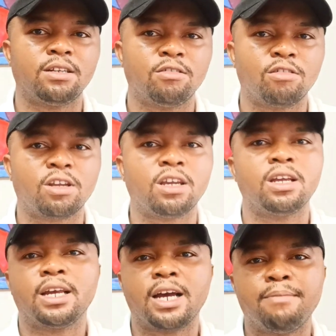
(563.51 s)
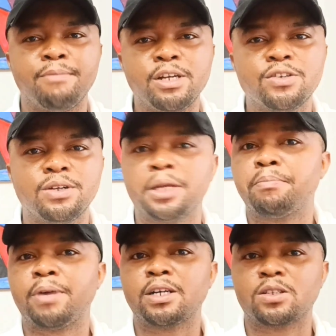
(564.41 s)
Okay, and mention the
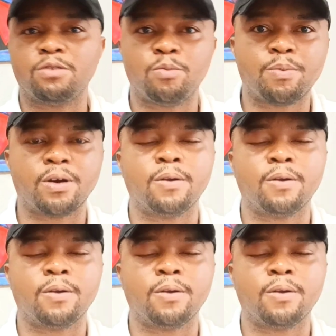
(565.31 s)
impact of the paper.